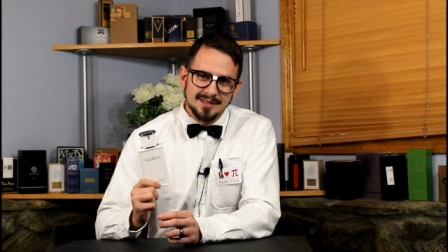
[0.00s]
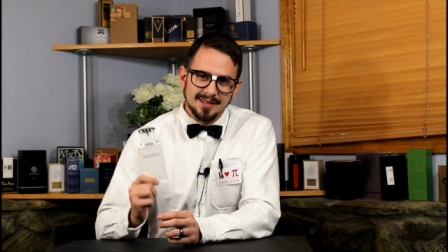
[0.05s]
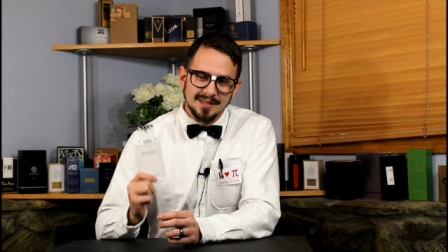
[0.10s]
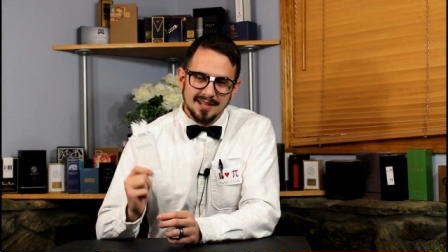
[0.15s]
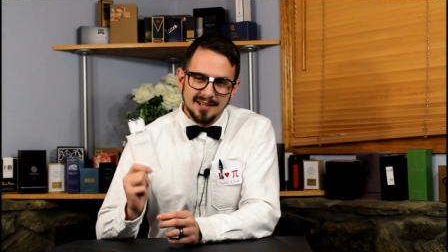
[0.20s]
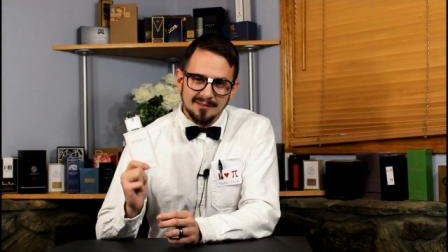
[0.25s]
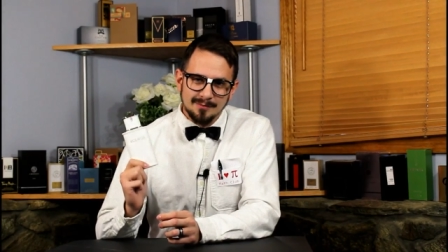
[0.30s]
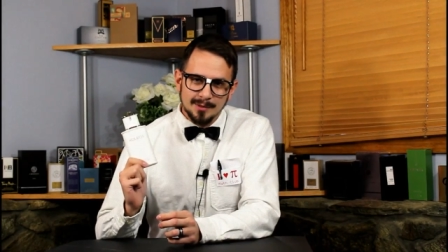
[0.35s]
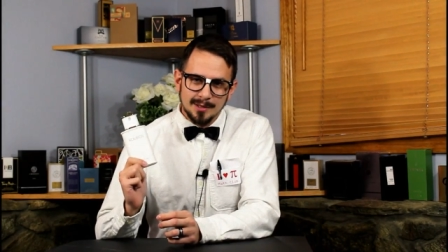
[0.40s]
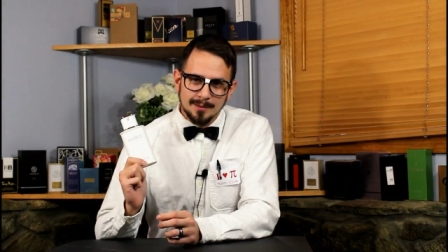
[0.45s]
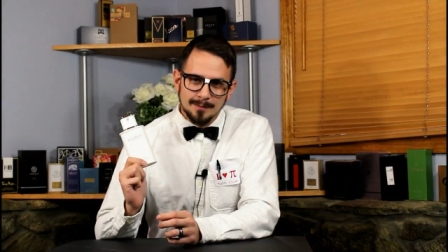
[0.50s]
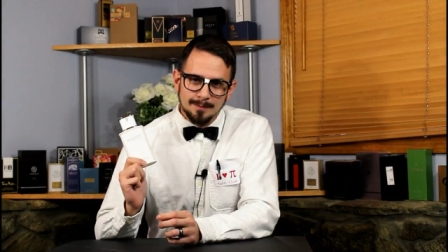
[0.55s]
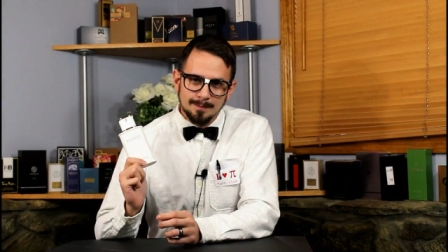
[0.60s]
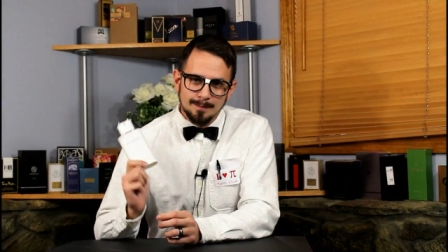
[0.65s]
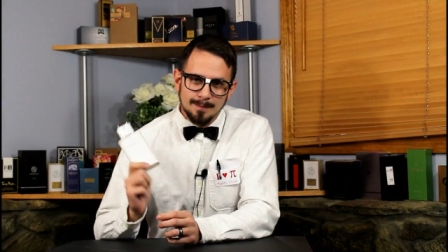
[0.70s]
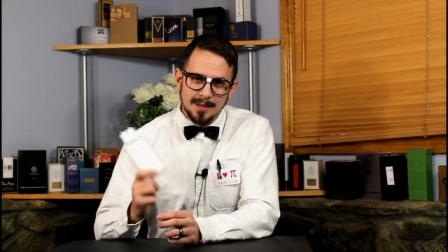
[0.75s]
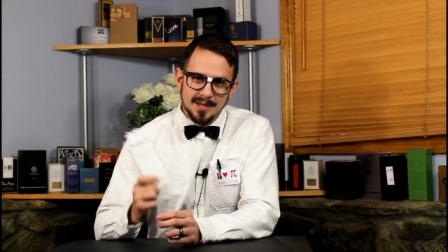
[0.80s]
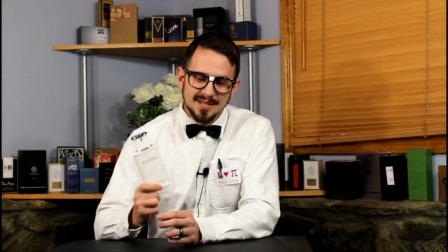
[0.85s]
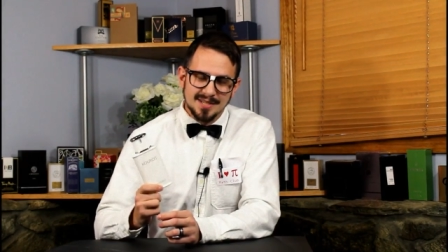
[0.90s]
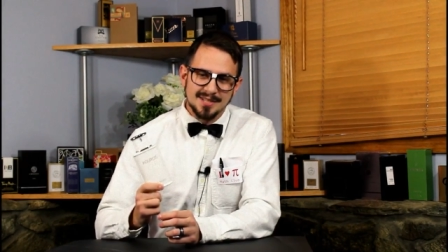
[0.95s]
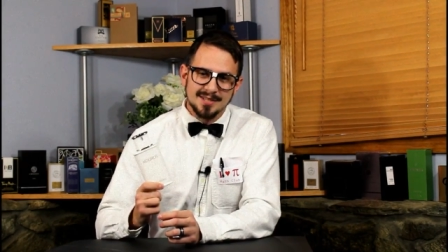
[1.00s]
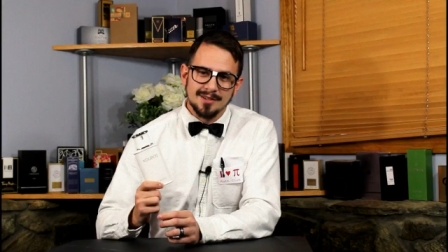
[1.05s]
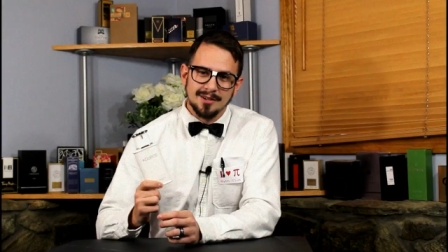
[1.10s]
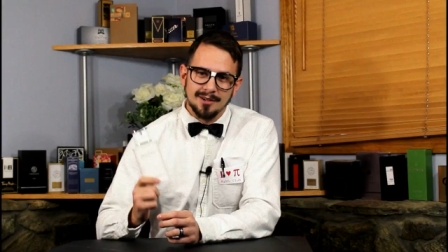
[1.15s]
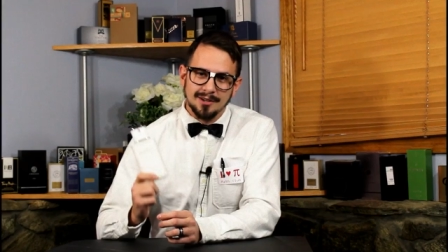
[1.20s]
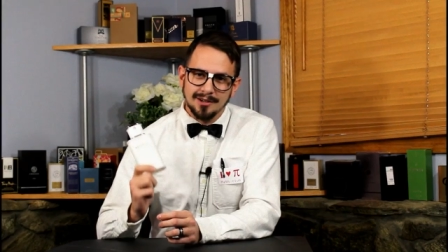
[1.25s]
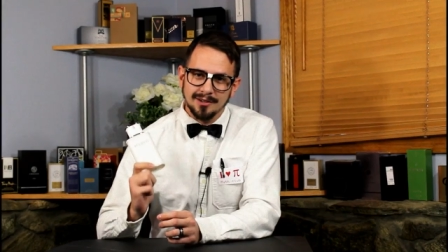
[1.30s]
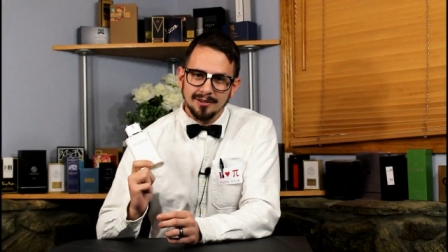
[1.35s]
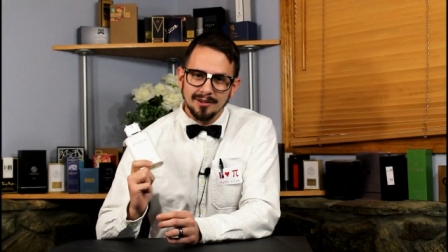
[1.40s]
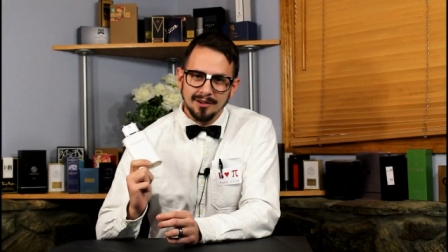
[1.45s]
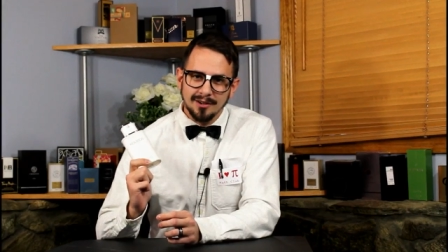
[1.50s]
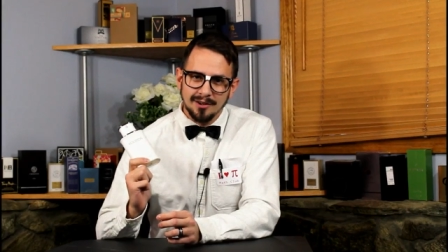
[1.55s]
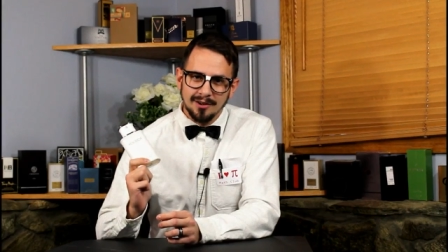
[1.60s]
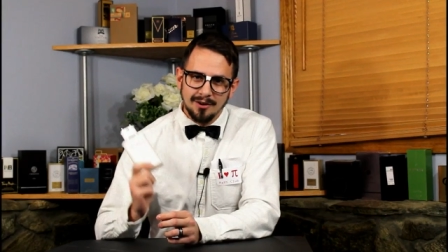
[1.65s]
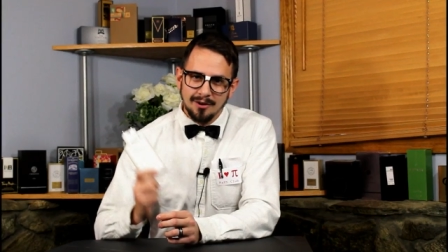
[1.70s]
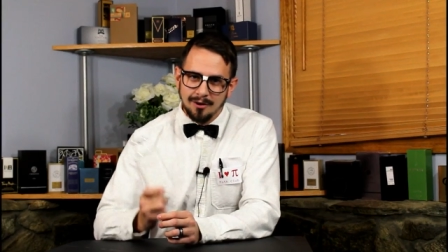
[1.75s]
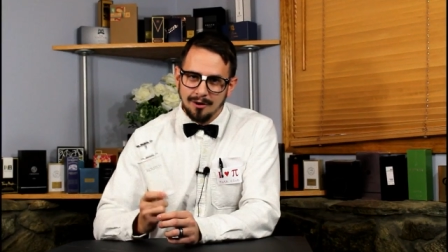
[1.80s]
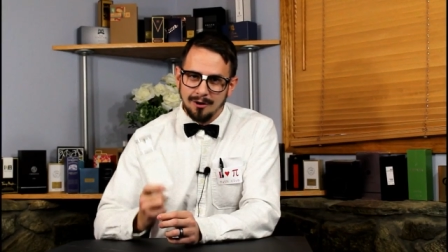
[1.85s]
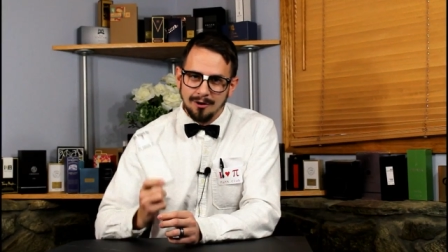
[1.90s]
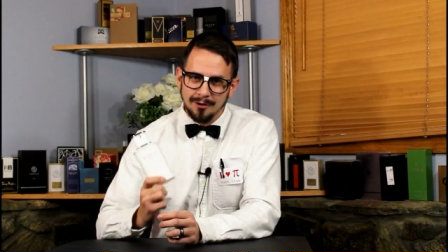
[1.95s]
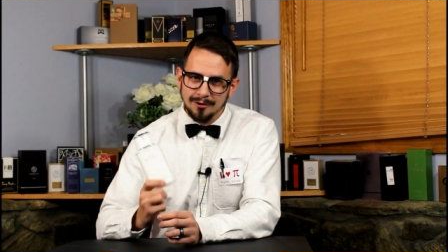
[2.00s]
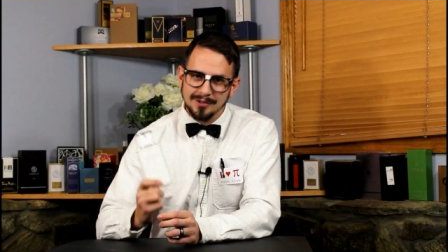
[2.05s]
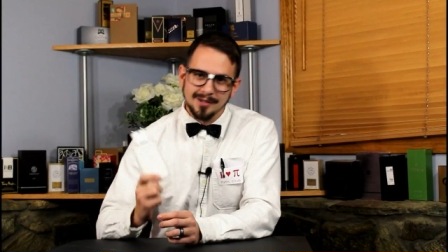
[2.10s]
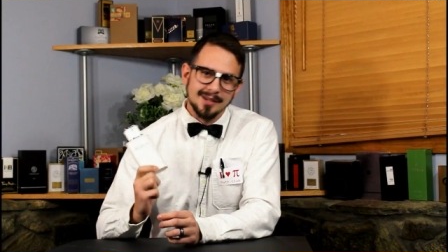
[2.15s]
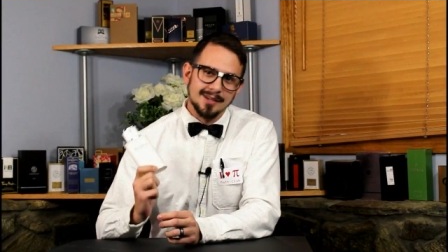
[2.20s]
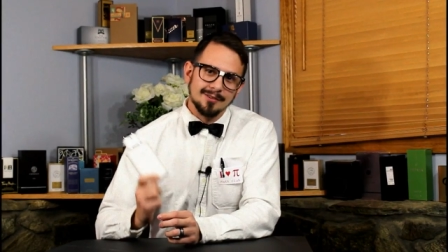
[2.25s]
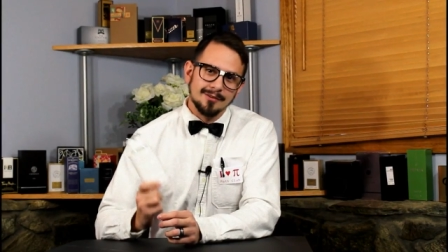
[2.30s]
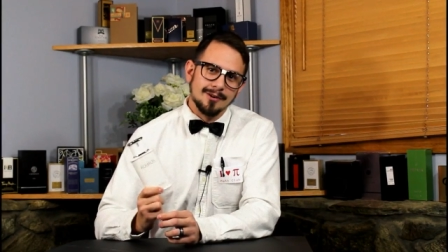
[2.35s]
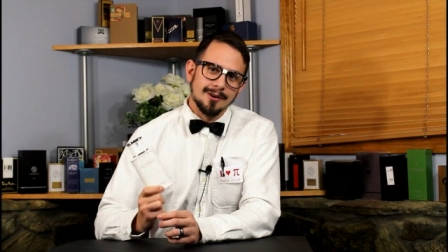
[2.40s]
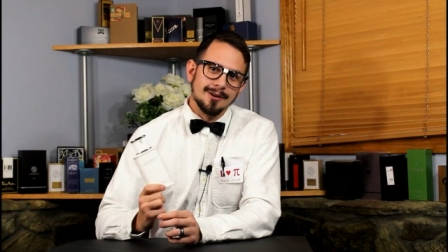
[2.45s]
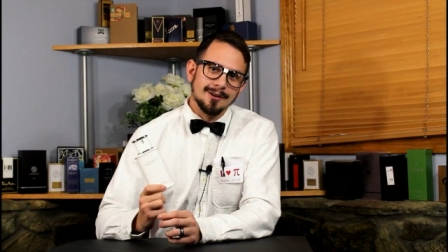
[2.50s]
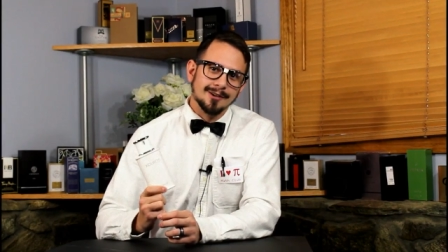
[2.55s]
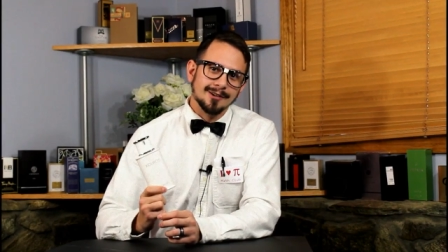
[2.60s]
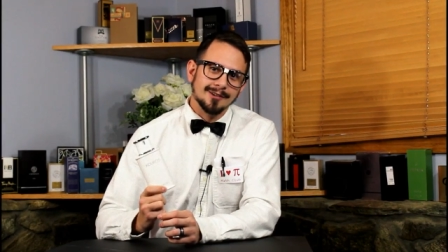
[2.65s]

that have been pissed on all day long.